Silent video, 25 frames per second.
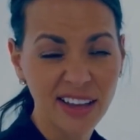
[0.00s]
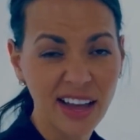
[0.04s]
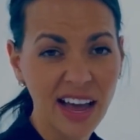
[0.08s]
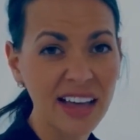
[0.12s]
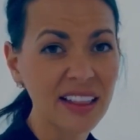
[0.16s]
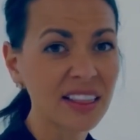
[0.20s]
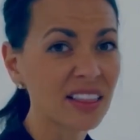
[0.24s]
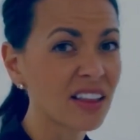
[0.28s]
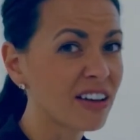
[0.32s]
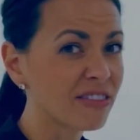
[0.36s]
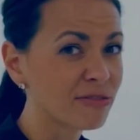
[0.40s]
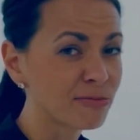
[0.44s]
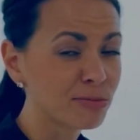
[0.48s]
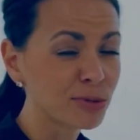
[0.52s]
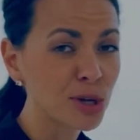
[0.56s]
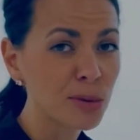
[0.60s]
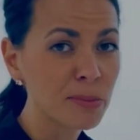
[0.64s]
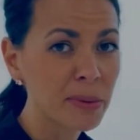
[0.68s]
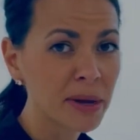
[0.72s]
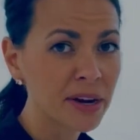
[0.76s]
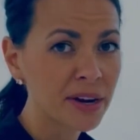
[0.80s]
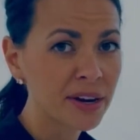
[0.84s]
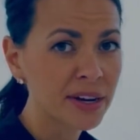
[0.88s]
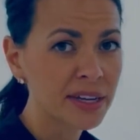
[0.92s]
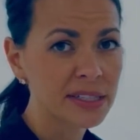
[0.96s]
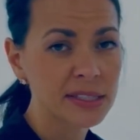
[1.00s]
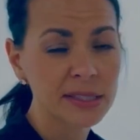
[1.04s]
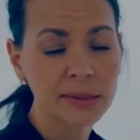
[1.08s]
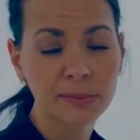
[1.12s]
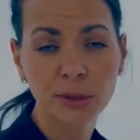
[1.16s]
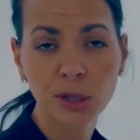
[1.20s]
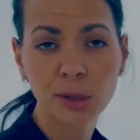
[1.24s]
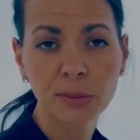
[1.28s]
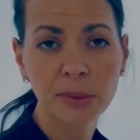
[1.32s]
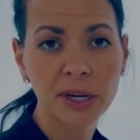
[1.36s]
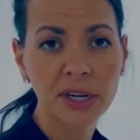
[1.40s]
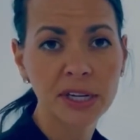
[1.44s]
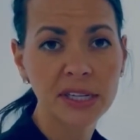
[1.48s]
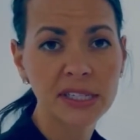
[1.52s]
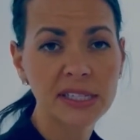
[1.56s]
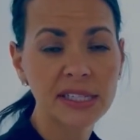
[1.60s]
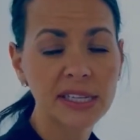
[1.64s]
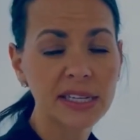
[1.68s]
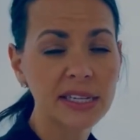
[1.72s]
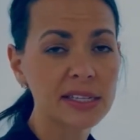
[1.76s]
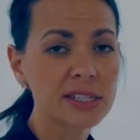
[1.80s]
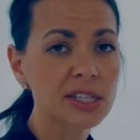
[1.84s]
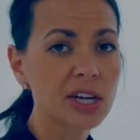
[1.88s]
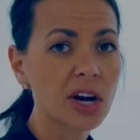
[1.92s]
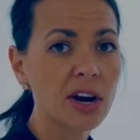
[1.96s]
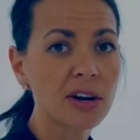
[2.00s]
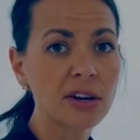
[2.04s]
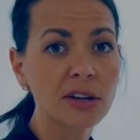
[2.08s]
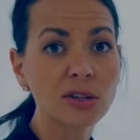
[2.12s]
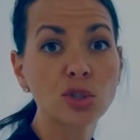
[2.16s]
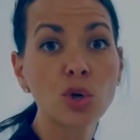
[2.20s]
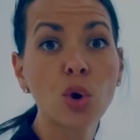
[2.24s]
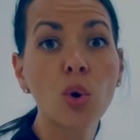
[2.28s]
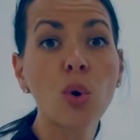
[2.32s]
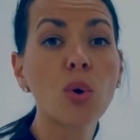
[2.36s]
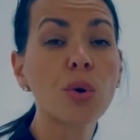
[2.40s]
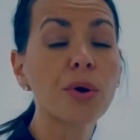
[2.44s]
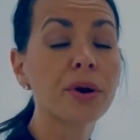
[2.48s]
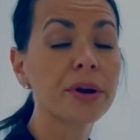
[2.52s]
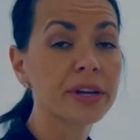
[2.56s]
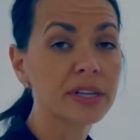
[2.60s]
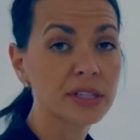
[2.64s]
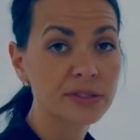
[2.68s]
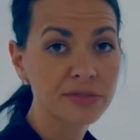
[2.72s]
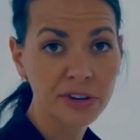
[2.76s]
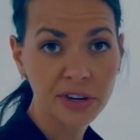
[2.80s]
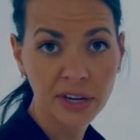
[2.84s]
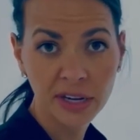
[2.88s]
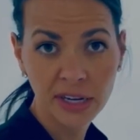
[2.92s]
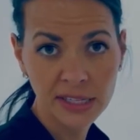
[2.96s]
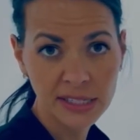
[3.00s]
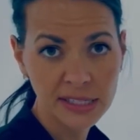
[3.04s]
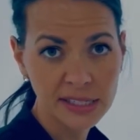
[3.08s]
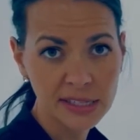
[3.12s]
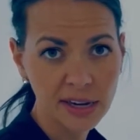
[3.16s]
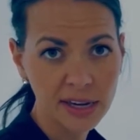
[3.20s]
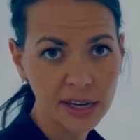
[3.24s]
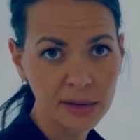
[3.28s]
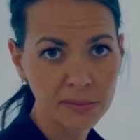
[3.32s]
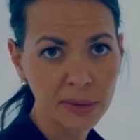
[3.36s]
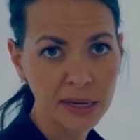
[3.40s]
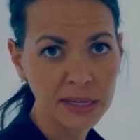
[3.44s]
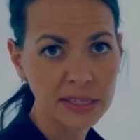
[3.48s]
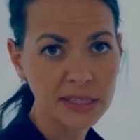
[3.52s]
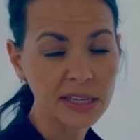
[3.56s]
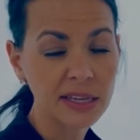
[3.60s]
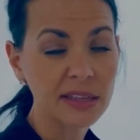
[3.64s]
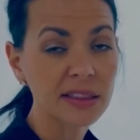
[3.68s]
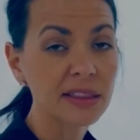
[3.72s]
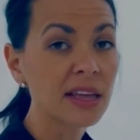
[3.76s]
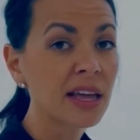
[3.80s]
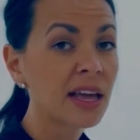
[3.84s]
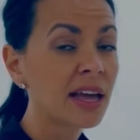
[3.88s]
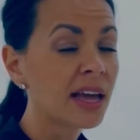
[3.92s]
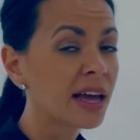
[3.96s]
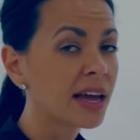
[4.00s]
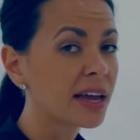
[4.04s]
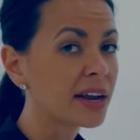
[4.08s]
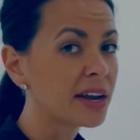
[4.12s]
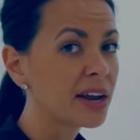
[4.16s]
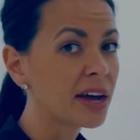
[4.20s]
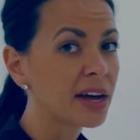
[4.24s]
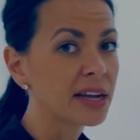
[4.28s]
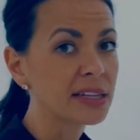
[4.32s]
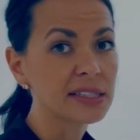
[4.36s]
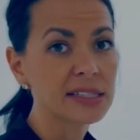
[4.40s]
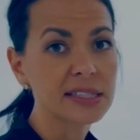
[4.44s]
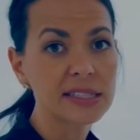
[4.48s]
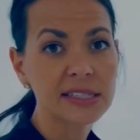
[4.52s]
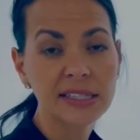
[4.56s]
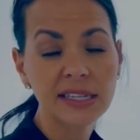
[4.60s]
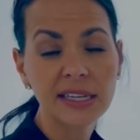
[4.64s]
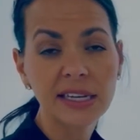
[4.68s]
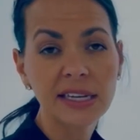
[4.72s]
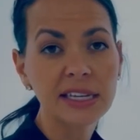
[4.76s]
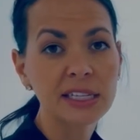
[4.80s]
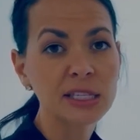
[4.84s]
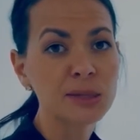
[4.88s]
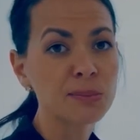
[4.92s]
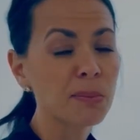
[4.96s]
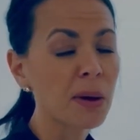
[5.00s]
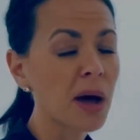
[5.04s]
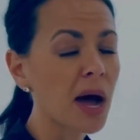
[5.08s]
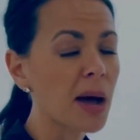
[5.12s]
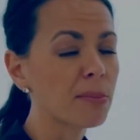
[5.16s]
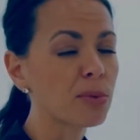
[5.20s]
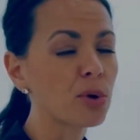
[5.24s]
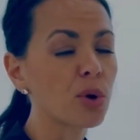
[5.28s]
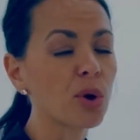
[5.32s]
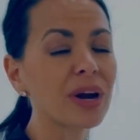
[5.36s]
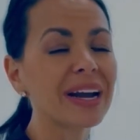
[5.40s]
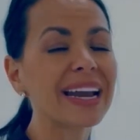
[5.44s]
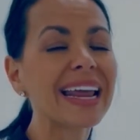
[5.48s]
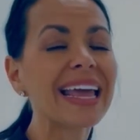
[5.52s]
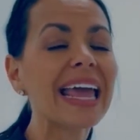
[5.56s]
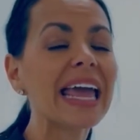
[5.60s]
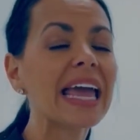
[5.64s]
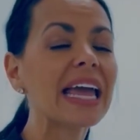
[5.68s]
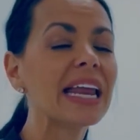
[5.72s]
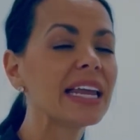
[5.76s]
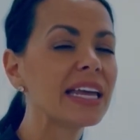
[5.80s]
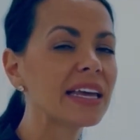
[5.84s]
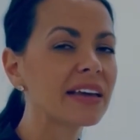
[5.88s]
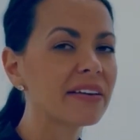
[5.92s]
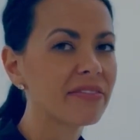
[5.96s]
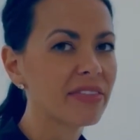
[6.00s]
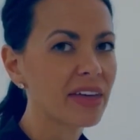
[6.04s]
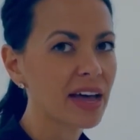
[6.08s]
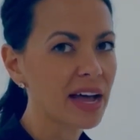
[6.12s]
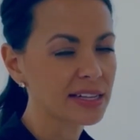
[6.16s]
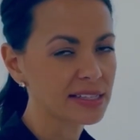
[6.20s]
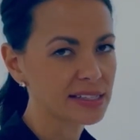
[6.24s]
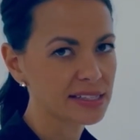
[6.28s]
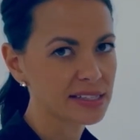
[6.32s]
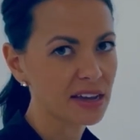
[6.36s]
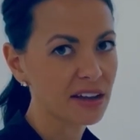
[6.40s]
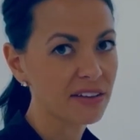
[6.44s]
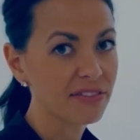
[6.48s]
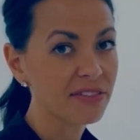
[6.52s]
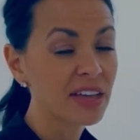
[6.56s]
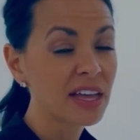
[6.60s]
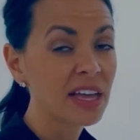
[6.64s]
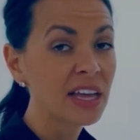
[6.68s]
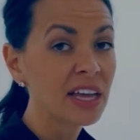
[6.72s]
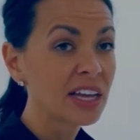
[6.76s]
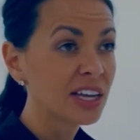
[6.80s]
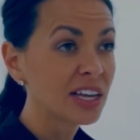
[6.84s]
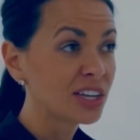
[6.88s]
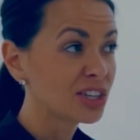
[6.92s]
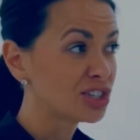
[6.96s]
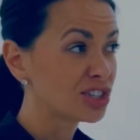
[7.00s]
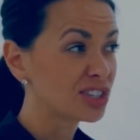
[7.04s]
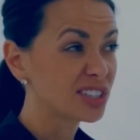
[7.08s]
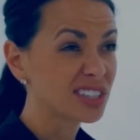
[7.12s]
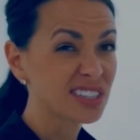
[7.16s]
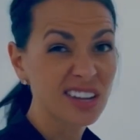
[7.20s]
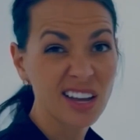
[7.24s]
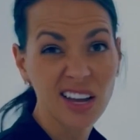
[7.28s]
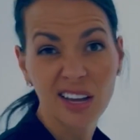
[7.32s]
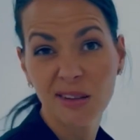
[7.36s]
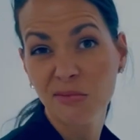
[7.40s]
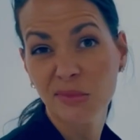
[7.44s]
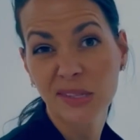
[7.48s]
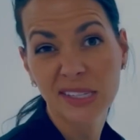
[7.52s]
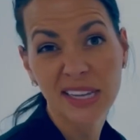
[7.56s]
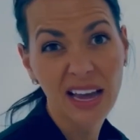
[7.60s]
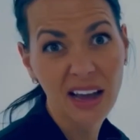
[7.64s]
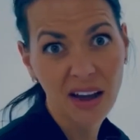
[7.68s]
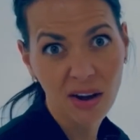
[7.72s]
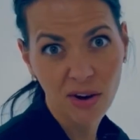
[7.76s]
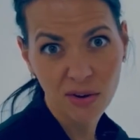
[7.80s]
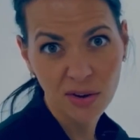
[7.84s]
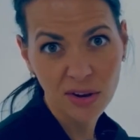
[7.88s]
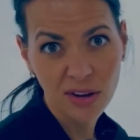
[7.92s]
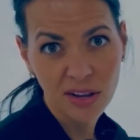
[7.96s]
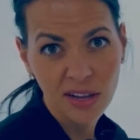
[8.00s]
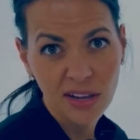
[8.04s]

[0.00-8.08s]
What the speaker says: I love blueberries. Blueberry seeds are notorious for getting stuck in my teeth. Nuts, seeds, popcorn, any of that stuff just comes out.